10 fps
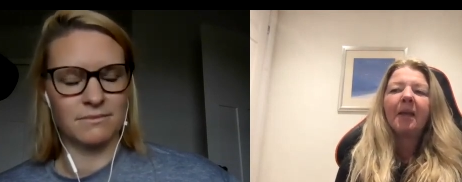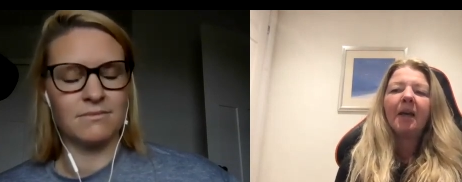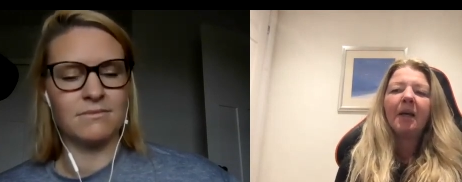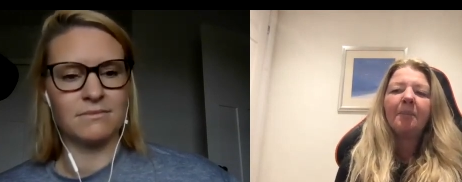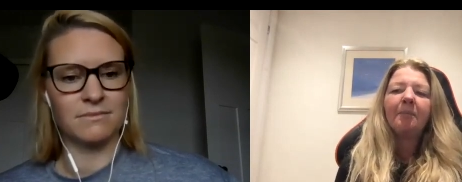Speaker 1: mm-hmm.
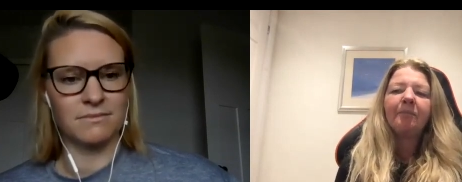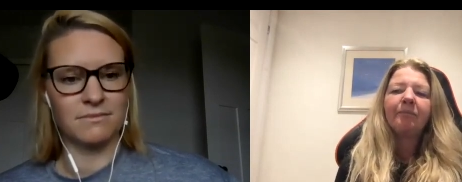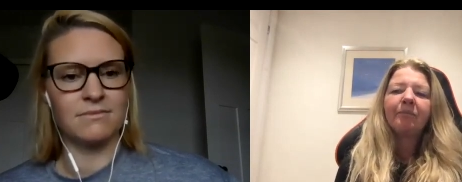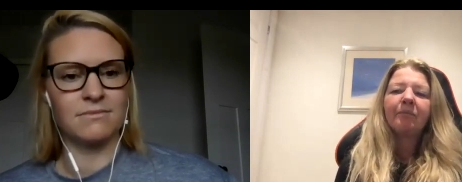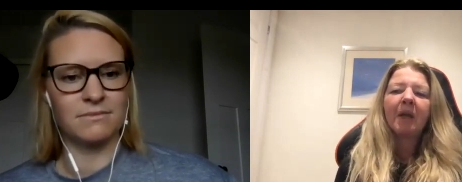
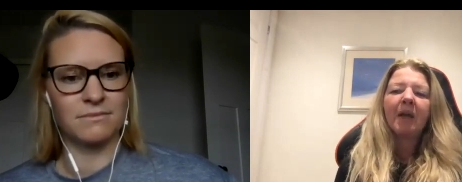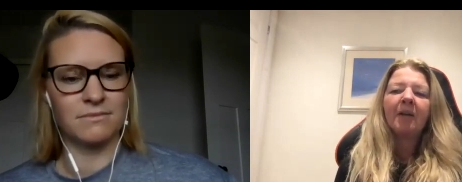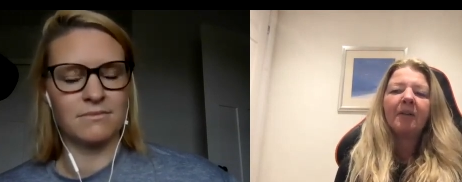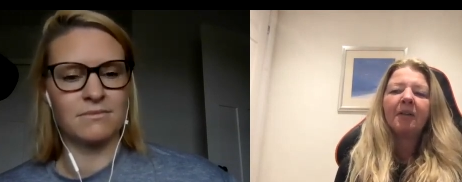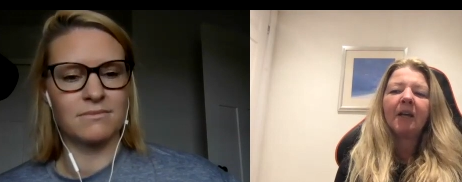um
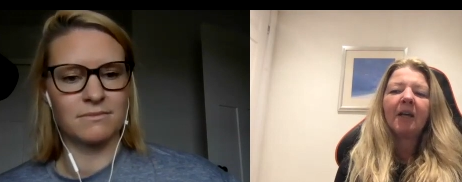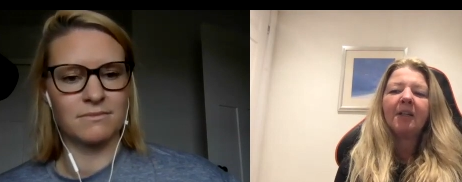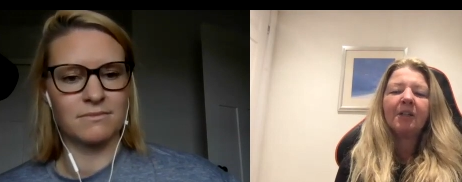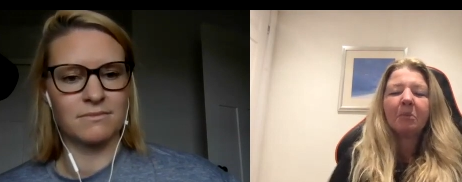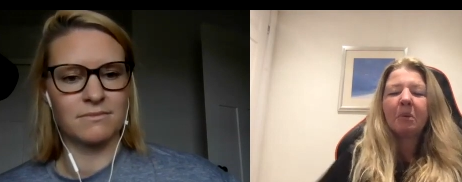and and
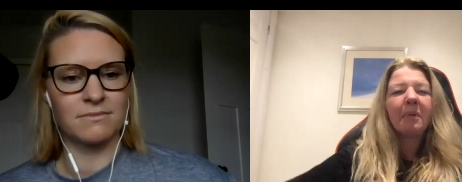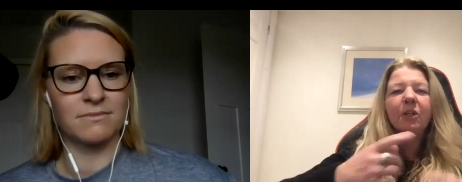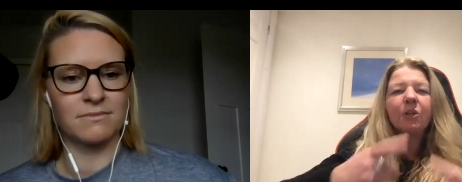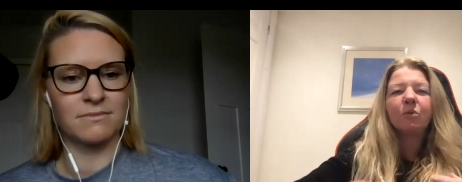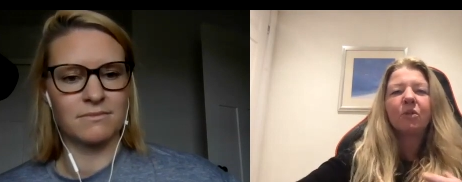it's a
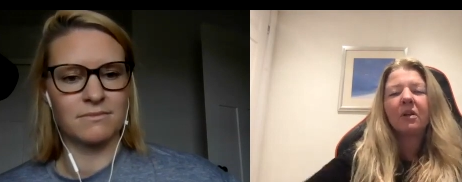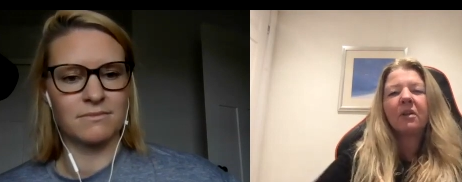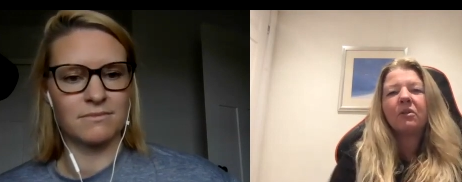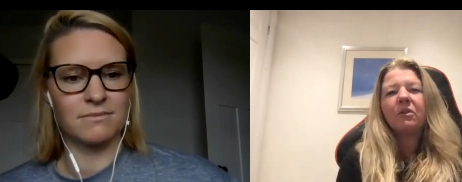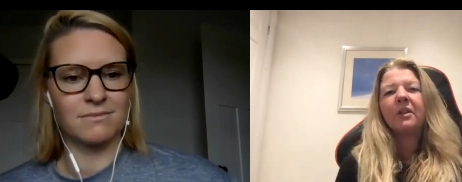perpetual
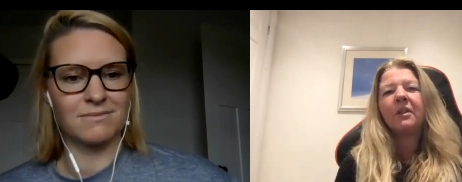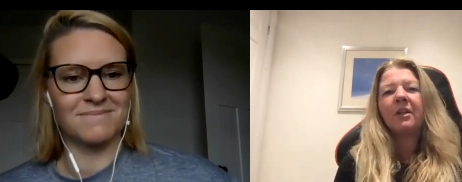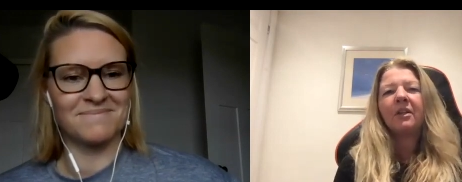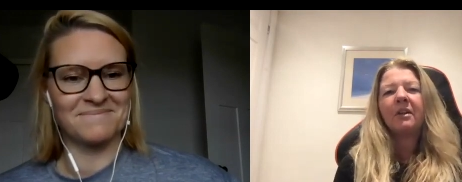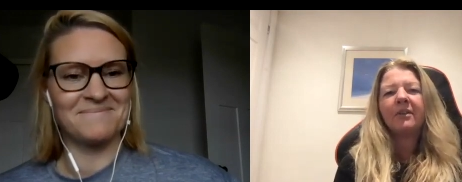cycle and,
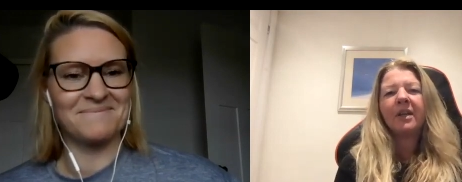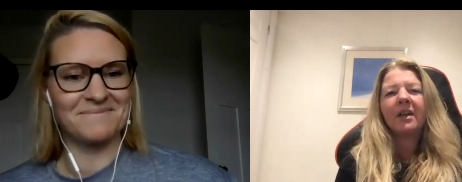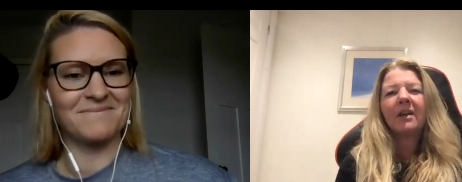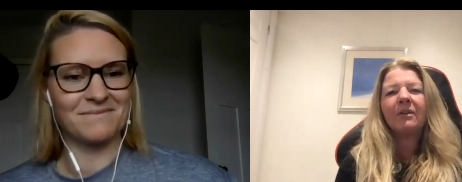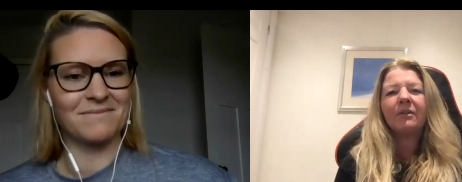and you never get
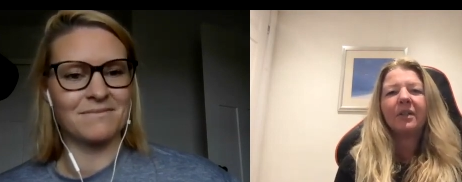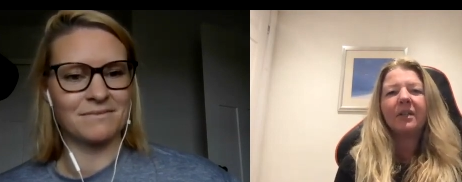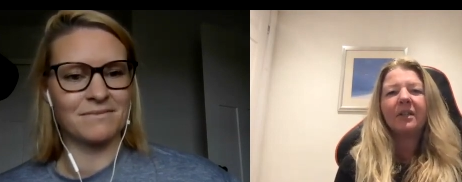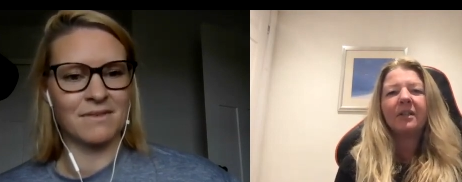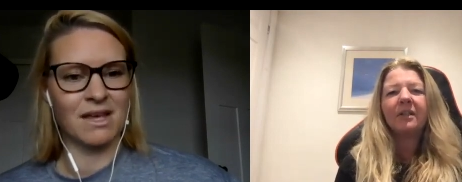out of
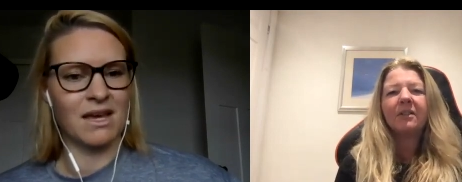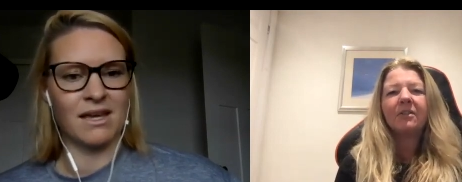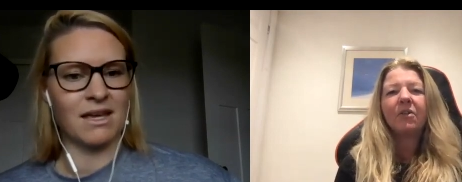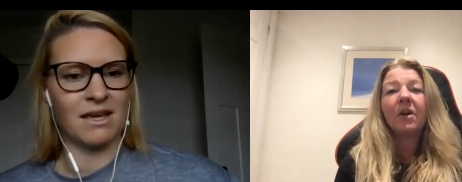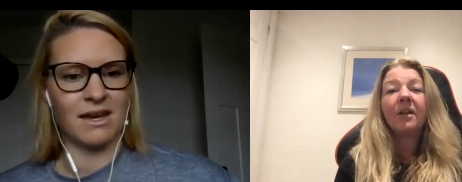it and it's
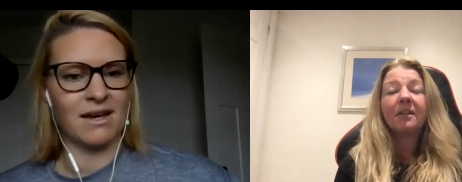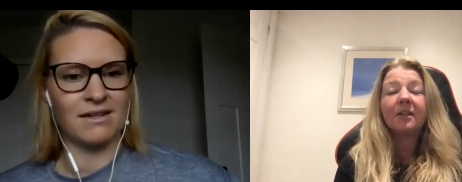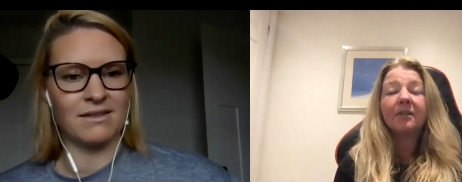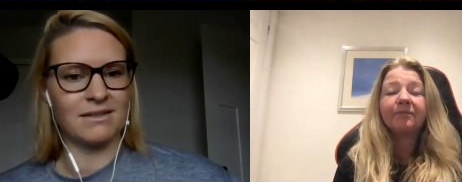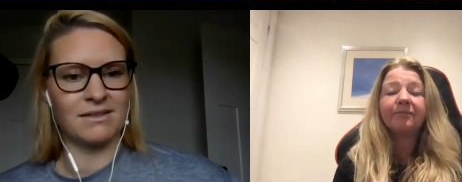
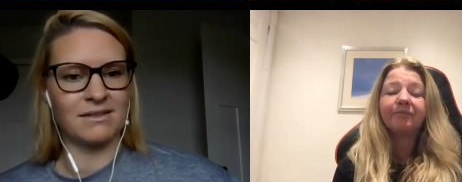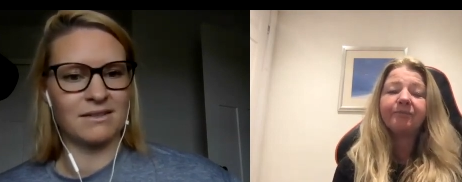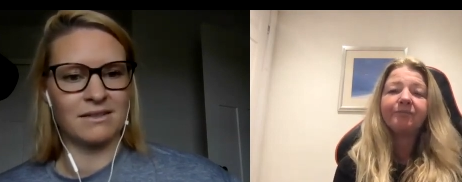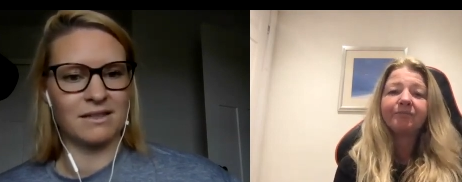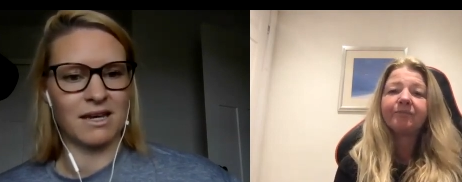crazy
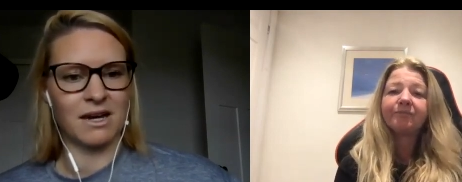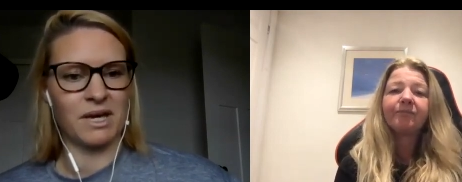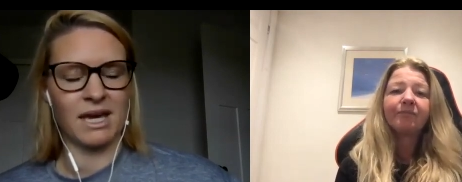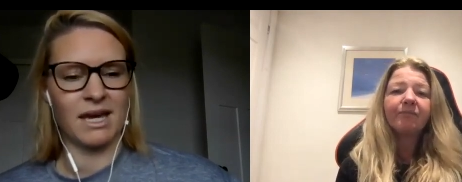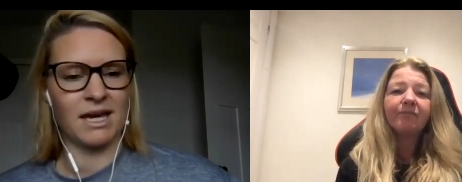
Speaker 2: yeah,
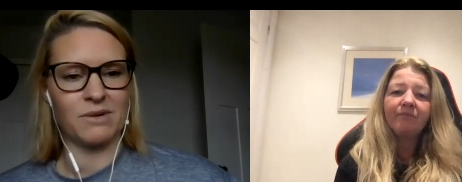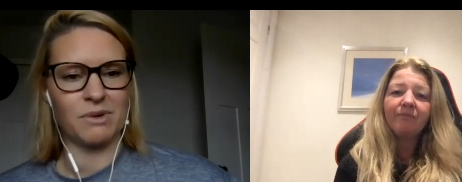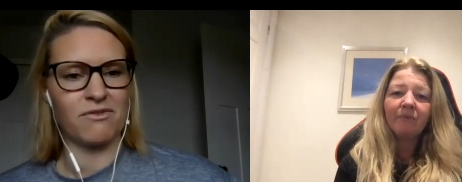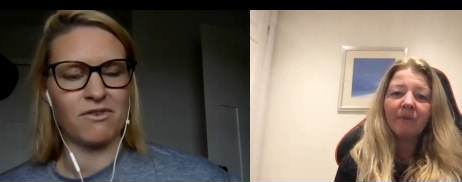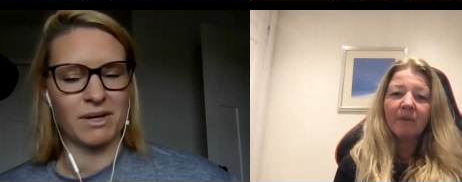we can't get
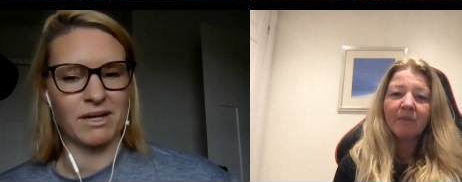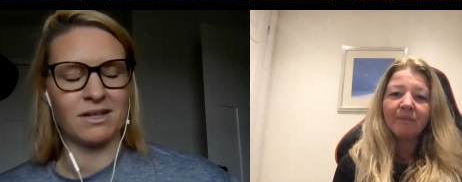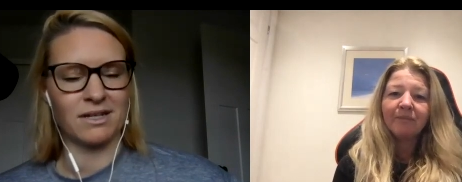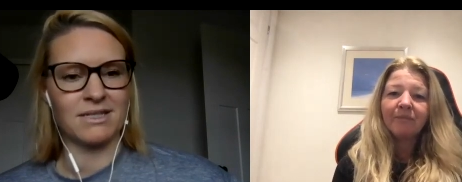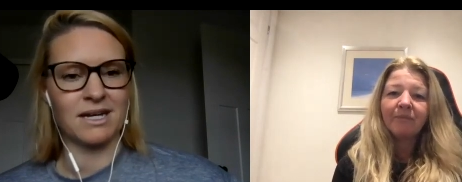away from it a
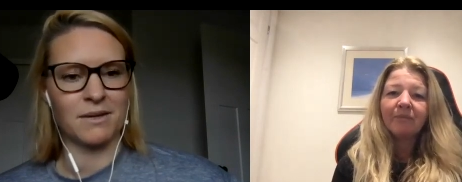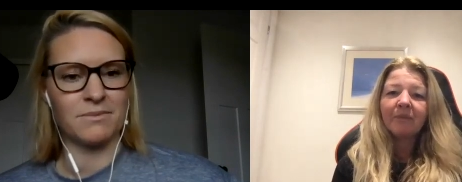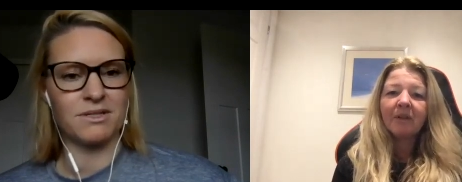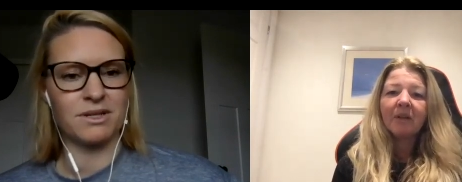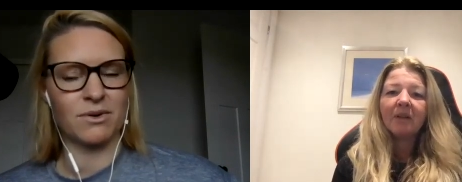lot of
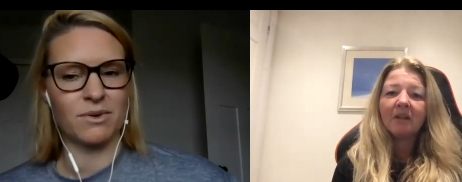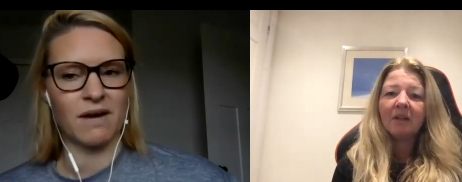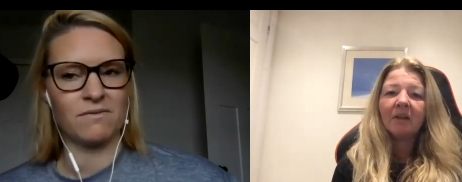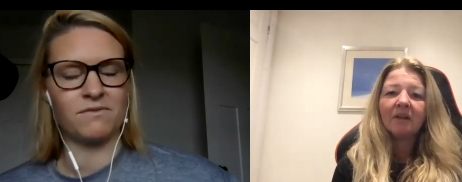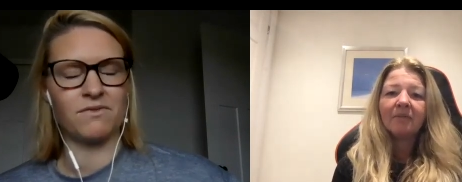times. So we
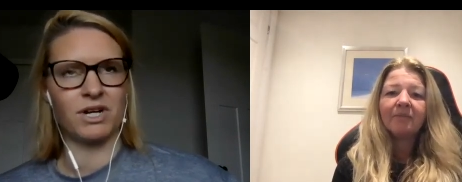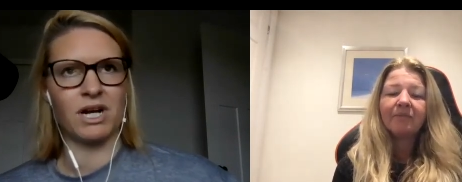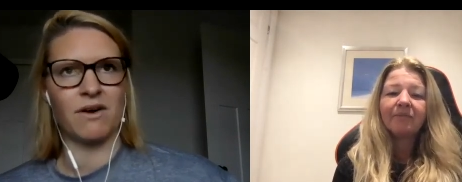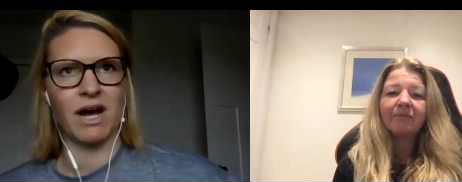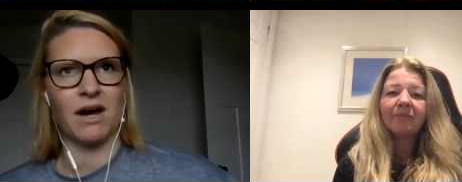have to figure
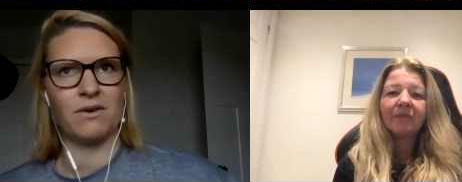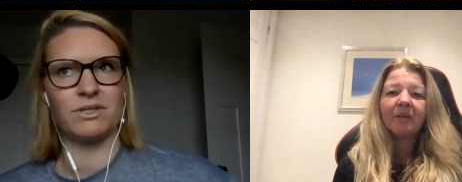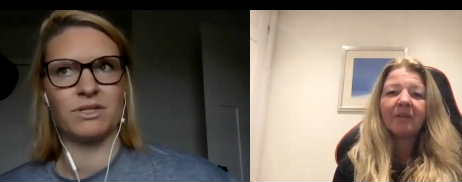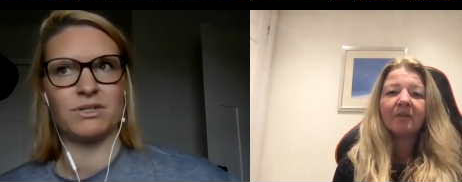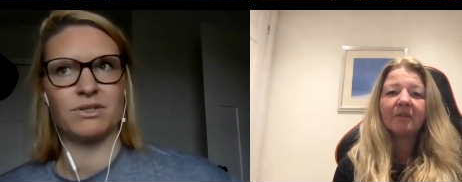out
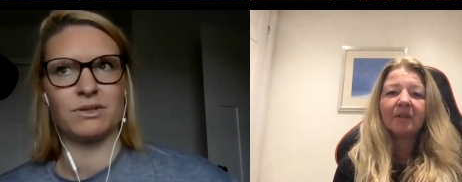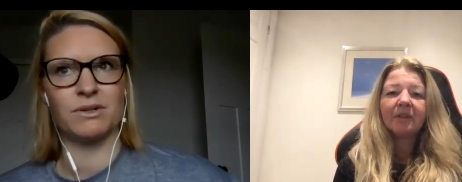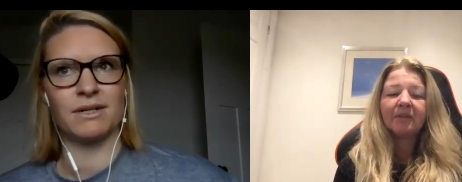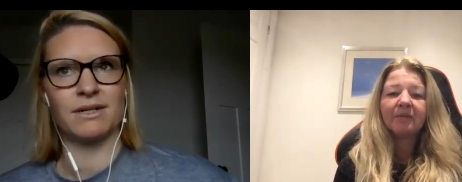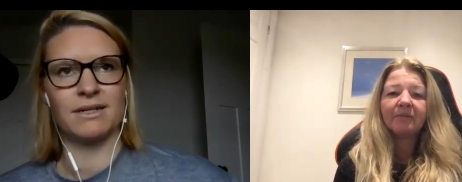how to